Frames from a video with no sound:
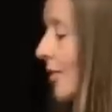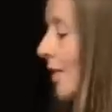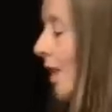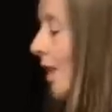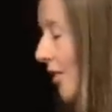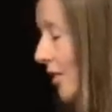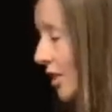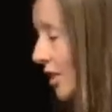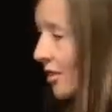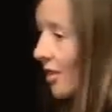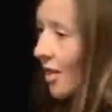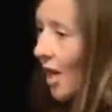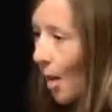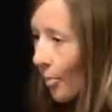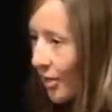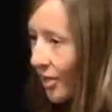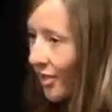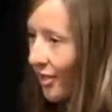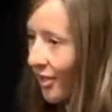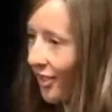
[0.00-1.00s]
Obviously, the
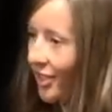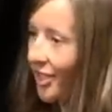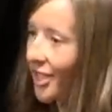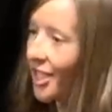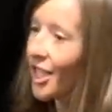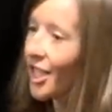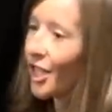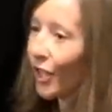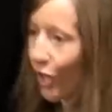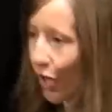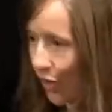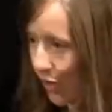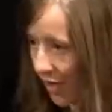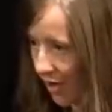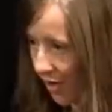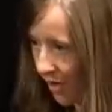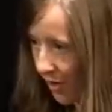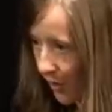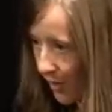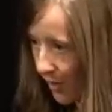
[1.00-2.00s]
opposite is
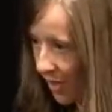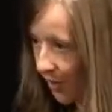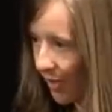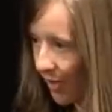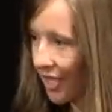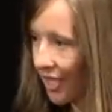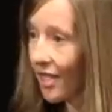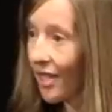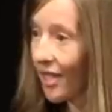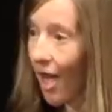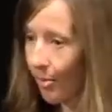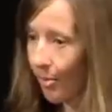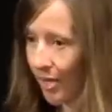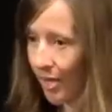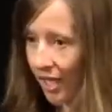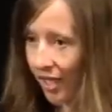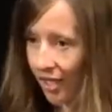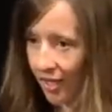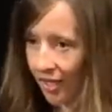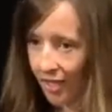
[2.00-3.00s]
incoherent, when something's not
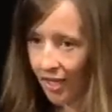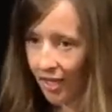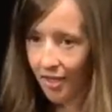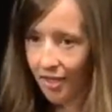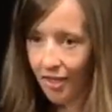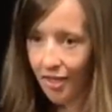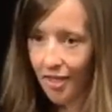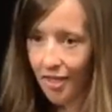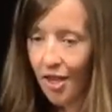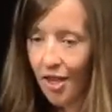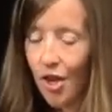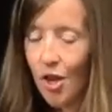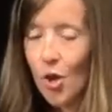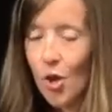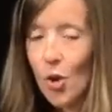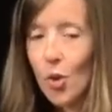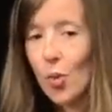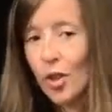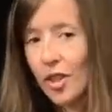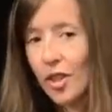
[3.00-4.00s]
making sense.
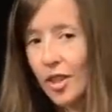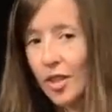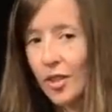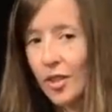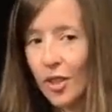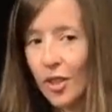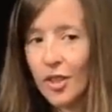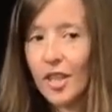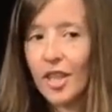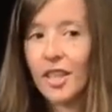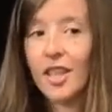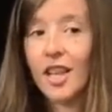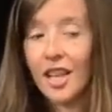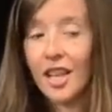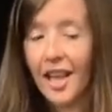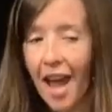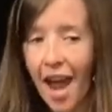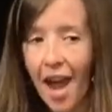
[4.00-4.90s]
What this looks like, they can